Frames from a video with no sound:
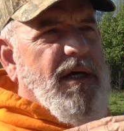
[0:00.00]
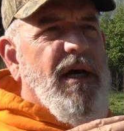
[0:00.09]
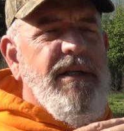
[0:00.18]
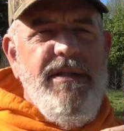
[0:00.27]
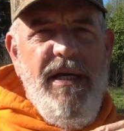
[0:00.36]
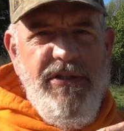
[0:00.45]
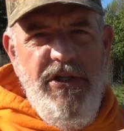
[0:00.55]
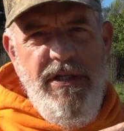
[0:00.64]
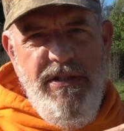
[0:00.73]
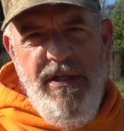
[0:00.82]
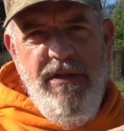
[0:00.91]

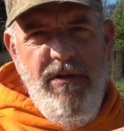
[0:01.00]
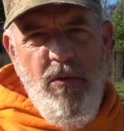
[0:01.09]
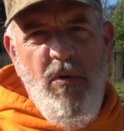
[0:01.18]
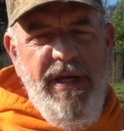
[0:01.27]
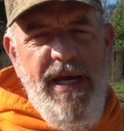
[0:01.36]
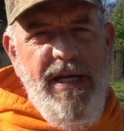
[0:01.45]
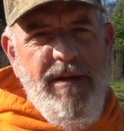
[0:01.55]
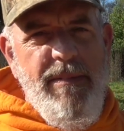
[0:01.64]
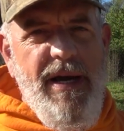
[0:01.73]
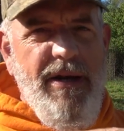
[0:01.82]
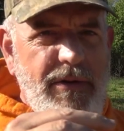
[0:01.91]
undigested
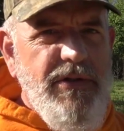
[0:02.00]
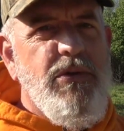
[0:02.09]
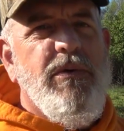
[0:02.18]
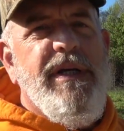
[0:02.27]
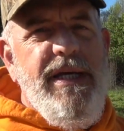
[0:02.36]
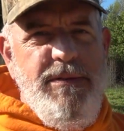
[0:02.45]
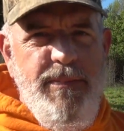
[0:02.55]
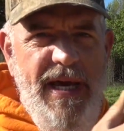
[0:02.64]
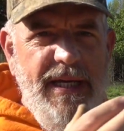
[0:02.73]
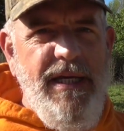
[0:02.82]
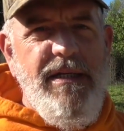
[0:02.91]
organic matter sort of gets
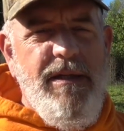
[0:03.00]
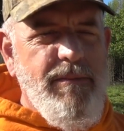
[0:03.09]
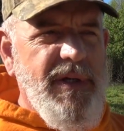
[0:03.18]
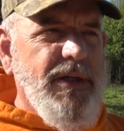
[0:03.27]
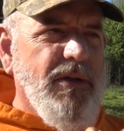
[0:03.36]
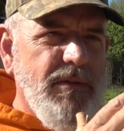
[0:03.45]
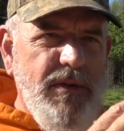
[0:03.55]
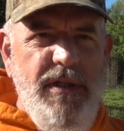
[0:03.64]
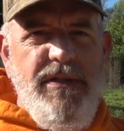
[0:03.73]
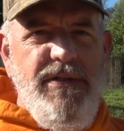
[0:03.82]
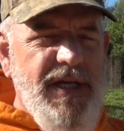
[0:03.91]
back into the middle.
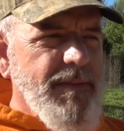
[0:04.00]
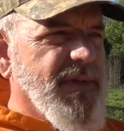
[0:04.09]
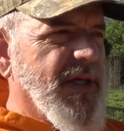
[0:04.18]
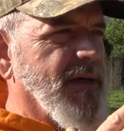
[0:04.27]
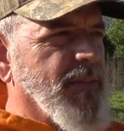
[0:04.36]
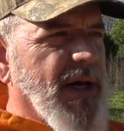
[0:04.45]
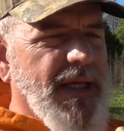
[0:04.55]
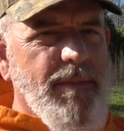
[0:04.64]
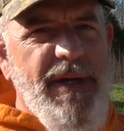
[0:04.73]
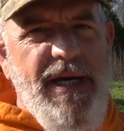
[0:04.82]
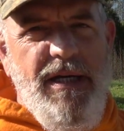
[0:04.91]
Same thing,
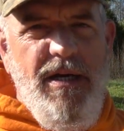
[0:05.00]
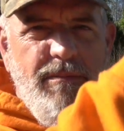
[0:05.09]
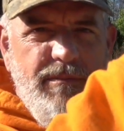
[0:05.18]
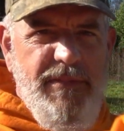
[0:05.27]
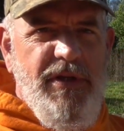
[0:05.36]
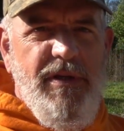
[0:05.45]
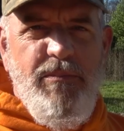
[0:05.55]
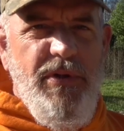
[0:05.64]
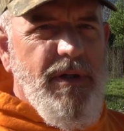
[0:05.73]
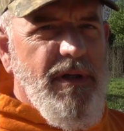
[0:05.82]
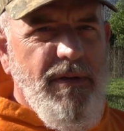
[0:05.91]
pile it back up. You can
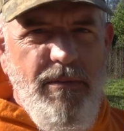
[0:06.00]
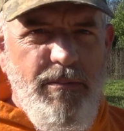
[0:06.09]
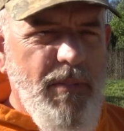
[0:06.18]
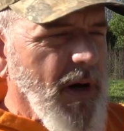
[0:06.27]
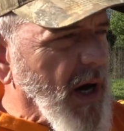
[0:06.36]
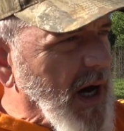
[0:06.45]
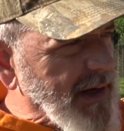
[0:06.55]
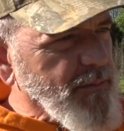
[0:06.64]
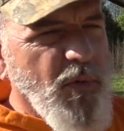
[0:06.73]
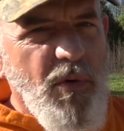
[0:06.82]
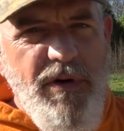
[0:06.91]
put another hot
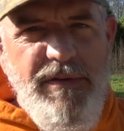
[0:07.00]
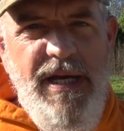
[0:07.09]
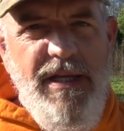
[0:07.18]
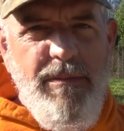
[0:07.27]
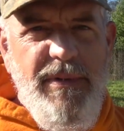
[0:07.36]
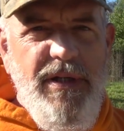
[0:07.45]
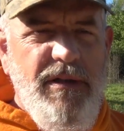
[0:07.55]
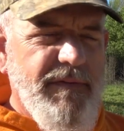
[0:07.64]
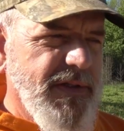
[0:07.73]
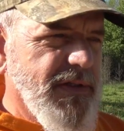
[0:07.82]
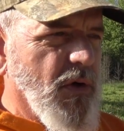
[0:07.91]
water down the middle
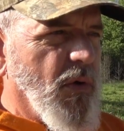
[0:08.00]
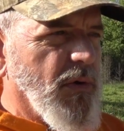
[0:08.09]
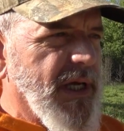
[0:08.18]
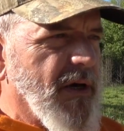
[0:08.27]
if it's cold